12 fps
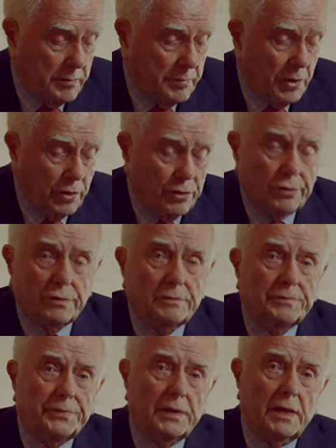Paul
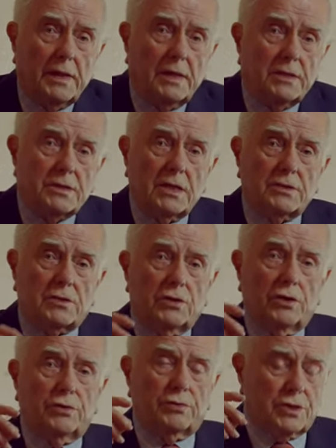says, no,